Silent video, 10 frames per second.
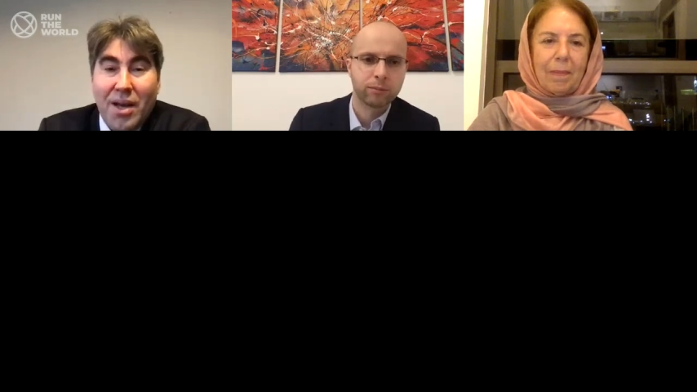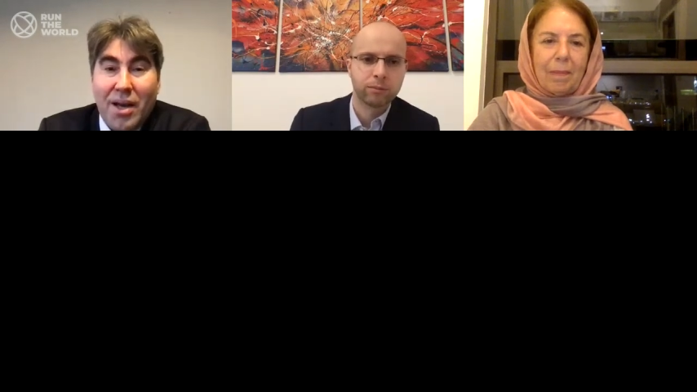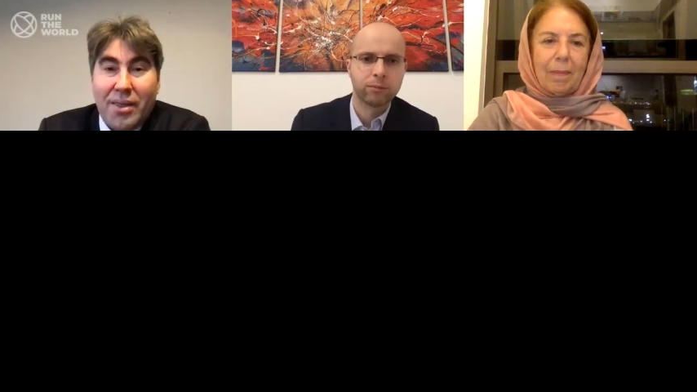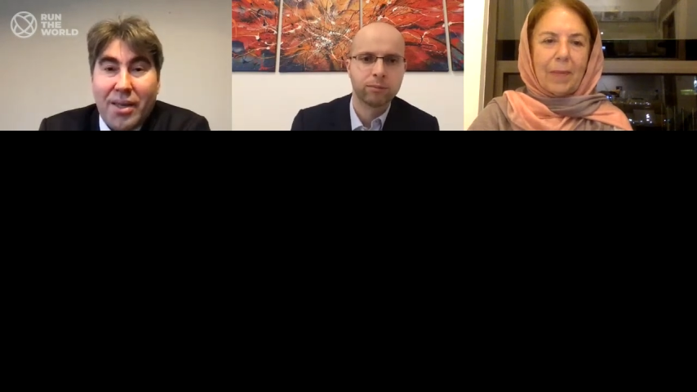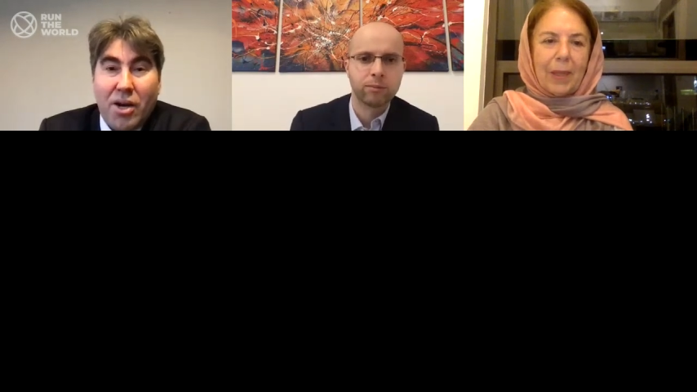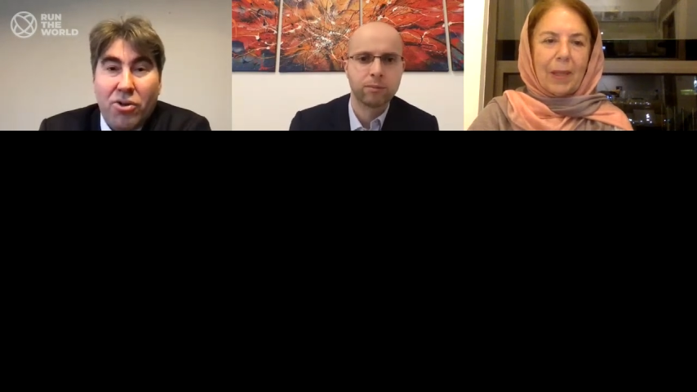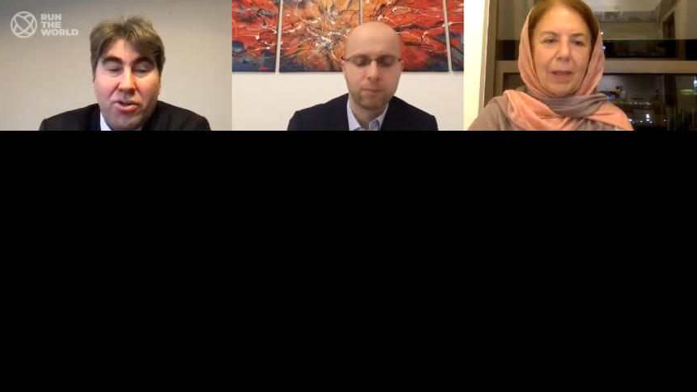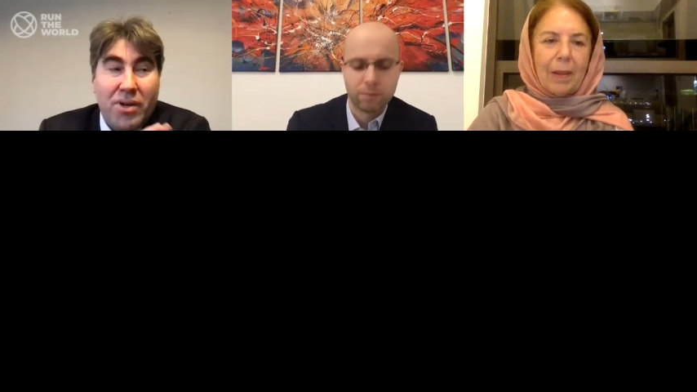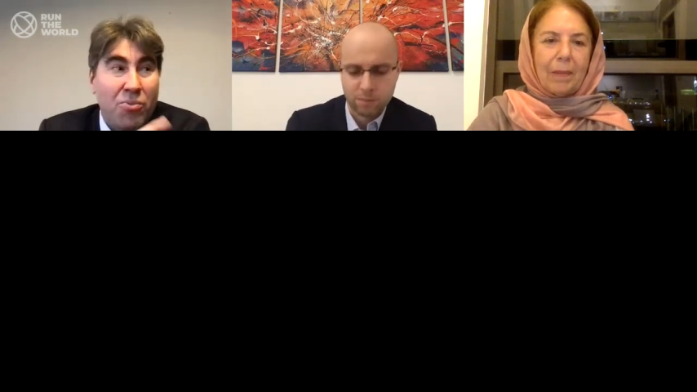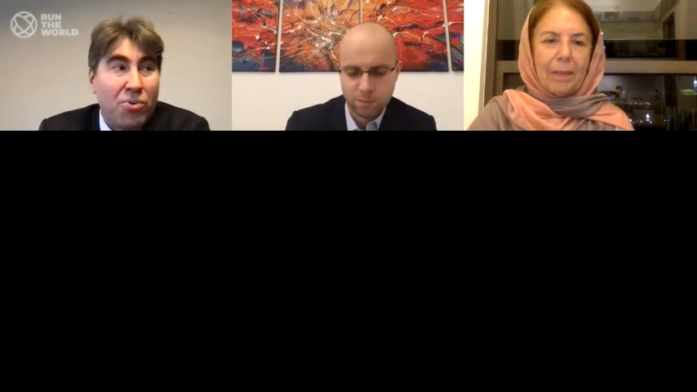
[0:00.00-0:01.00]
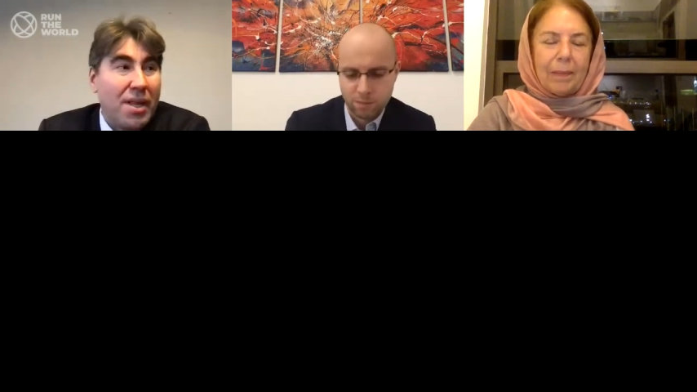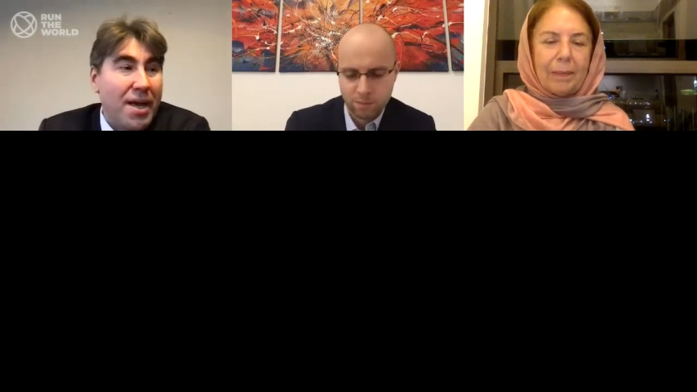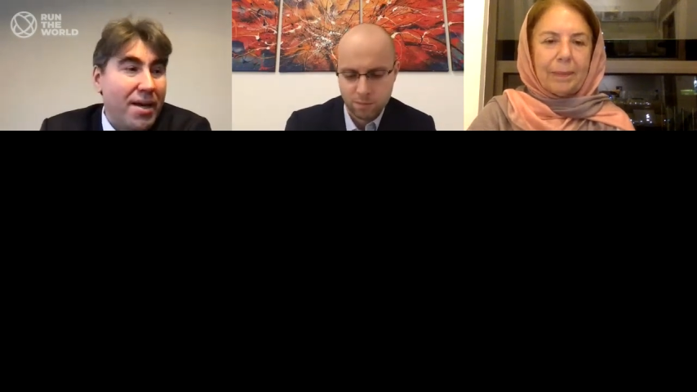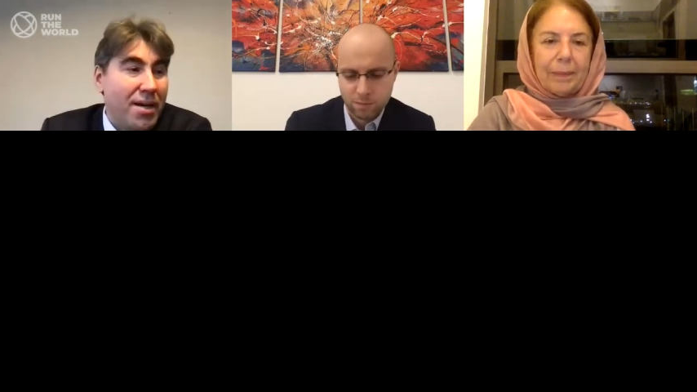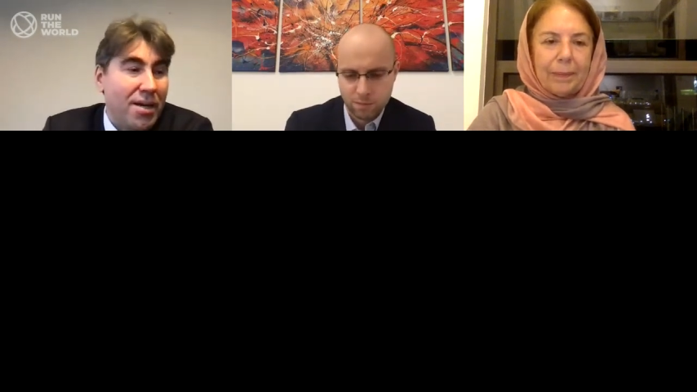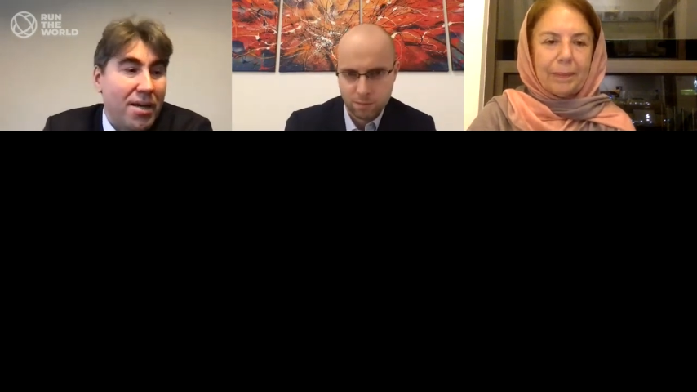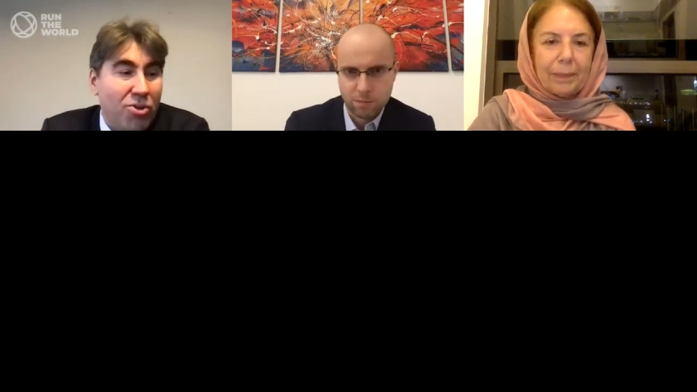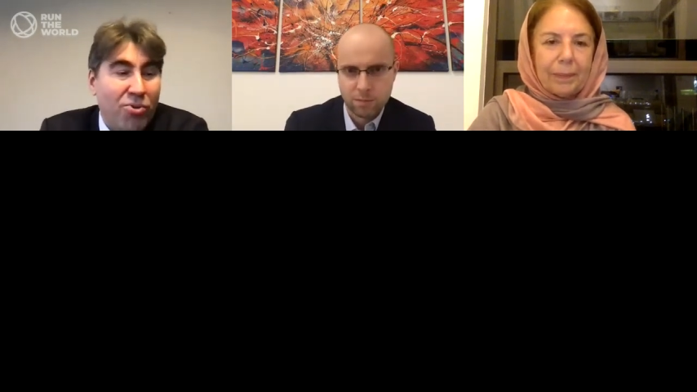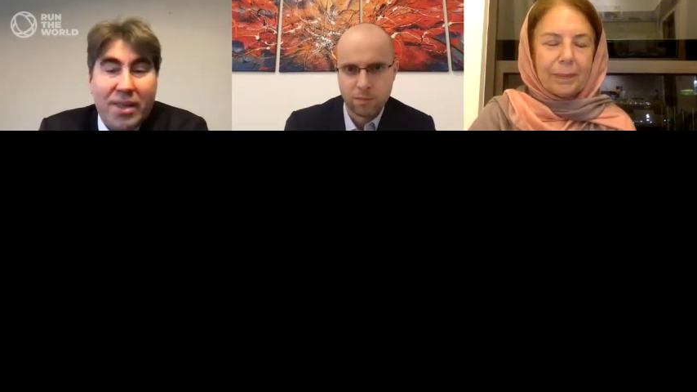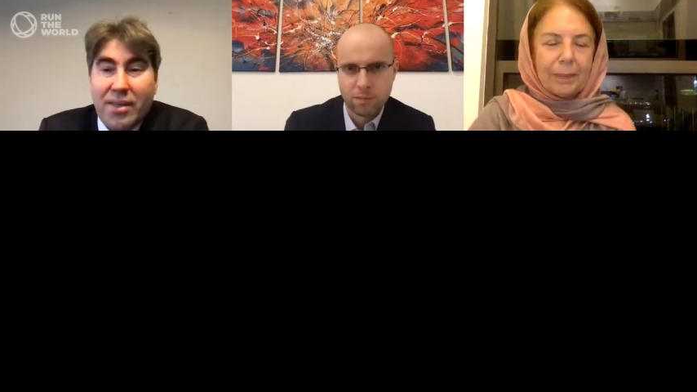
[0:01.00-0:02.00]
Speaker 1: And uh, also, I would like uh,
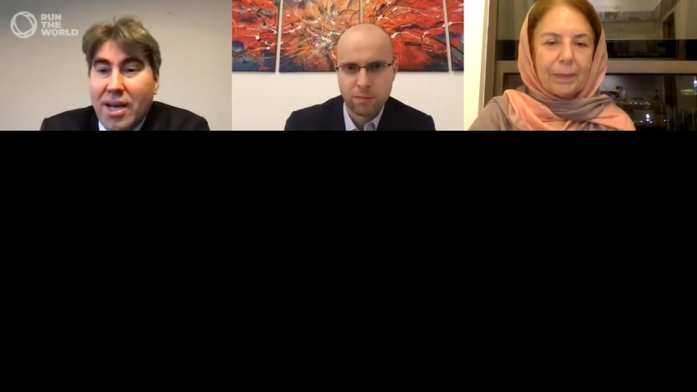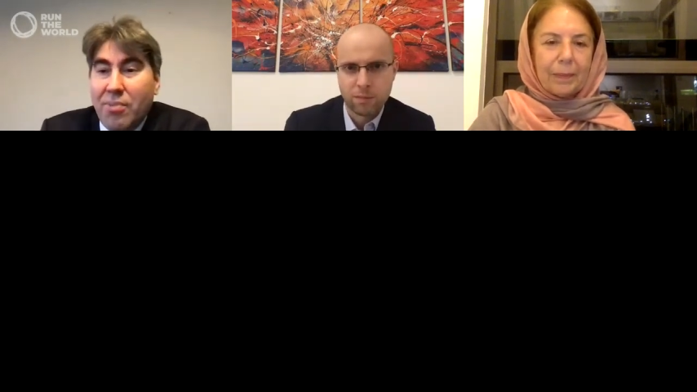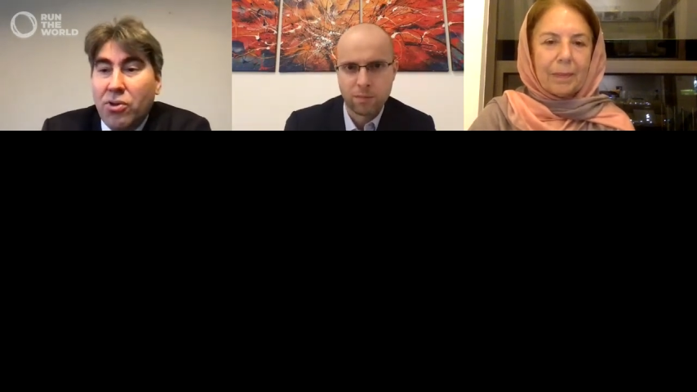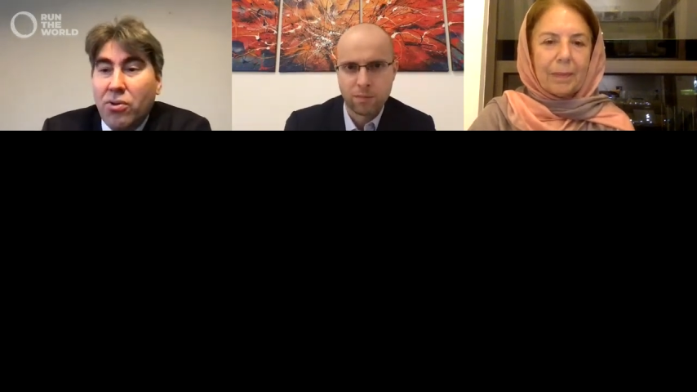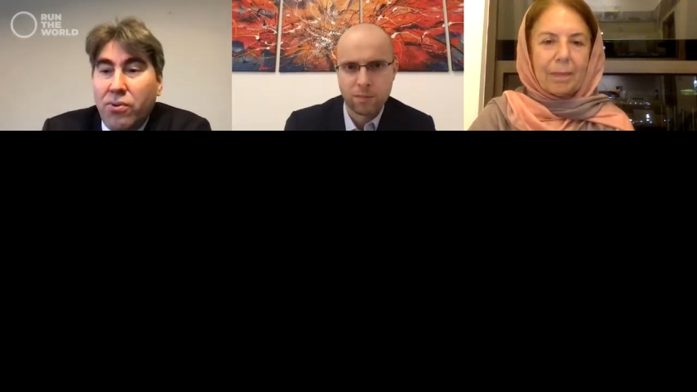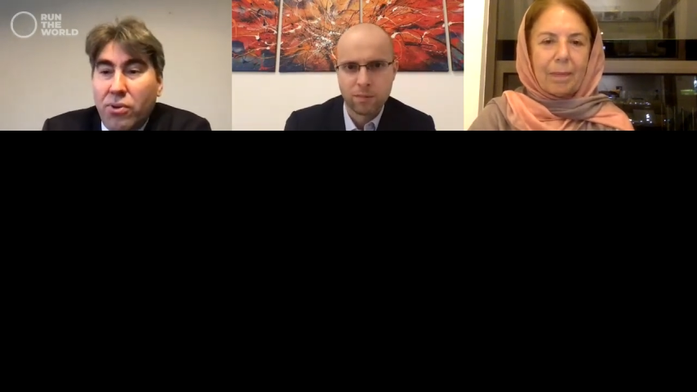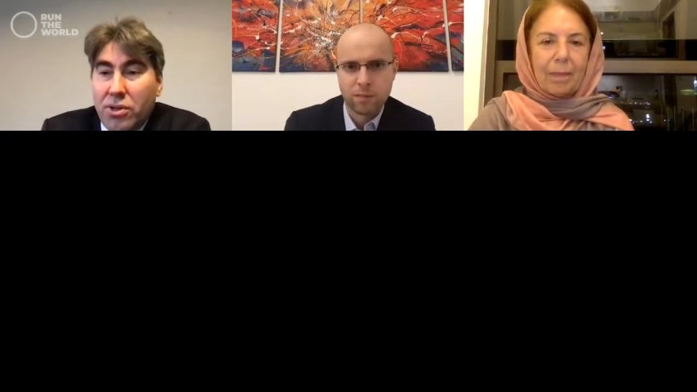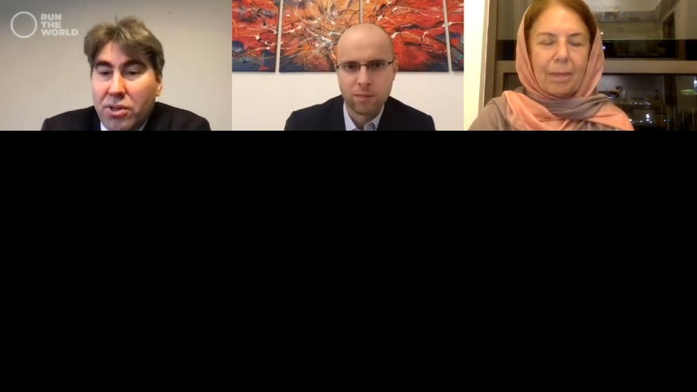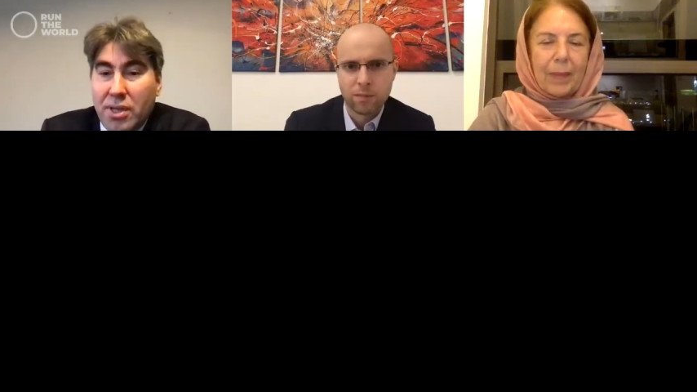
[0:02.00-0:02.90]
to add a couple of words